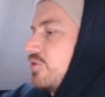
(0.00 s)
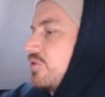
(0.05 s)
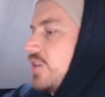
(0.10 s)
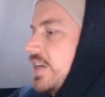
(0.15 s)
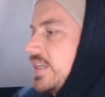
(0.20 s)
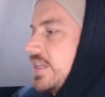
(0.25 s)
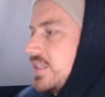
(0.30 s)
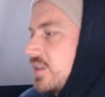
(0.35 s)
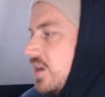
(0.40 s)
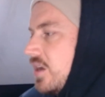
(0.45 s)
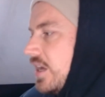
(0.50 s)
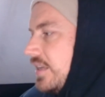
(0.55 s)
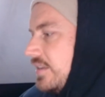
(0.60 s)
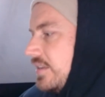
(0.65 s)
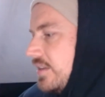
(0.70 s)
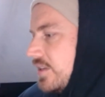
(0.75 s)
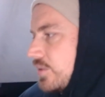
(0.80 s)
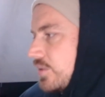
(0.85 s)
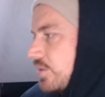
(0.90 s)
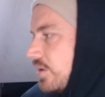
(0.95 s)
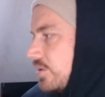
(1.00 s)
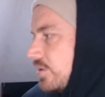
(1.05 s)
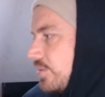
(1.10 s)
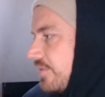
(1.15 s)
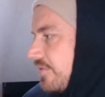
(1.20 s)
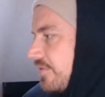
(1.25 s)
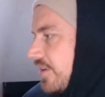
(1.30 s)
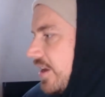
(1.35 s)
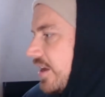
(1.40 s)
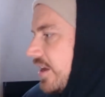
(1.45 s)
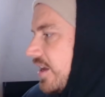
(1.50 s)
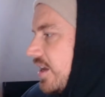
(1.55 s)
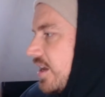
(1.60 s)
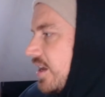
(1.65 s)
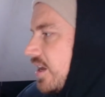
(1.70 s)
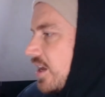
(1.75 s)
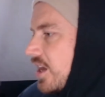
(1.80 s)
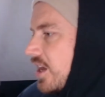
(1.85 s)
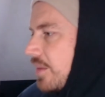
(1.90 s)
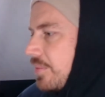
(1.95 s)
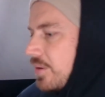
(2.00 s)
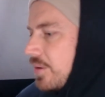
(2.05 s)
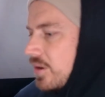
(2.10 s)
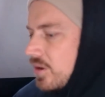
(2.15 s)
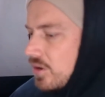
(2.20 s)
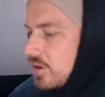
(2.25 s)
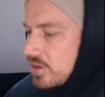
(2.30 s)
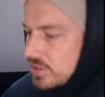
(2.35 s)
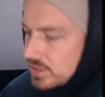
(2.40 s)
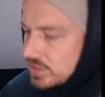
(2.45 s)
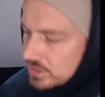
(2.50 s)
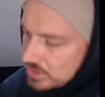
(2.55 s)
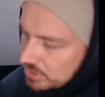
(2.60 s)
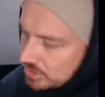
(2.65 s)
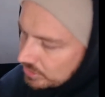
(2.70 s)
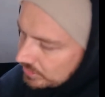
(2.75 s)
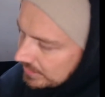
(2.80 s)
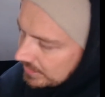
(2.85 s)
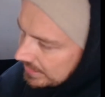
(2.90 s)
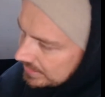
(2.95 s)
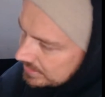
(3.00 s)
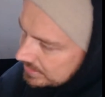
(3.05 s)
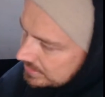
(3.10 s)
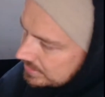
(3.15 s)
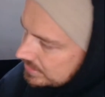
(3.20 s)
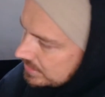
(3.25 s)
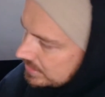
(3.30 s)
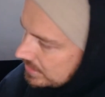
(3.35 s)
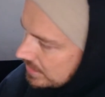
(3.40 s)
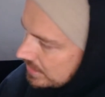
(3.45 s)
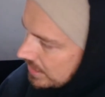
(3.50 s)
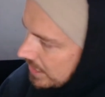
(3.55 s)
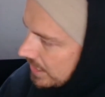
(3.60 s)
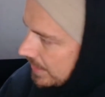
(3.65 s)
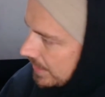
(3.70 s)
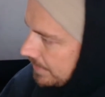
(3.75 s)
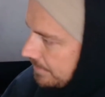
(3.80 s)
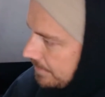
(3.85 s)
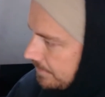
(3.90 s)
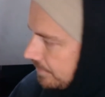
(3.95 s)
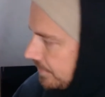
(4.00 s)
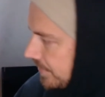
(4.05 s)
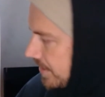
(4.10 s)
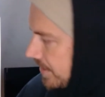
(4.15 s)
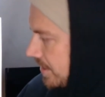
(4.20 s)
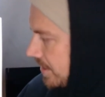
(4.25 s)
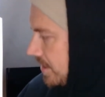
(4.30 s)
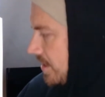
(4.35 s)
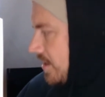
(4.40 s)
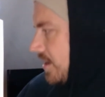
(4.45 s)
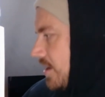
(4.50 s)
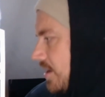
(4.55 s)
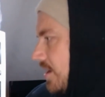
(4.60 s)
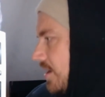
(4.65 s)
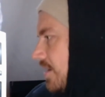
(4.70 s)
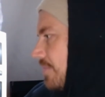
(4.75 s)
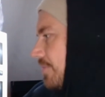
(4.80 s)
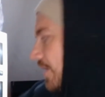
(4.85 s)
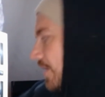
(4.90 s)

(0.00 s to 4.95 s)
tidy as well, to be fair. A couple of odds and sods dents, but it's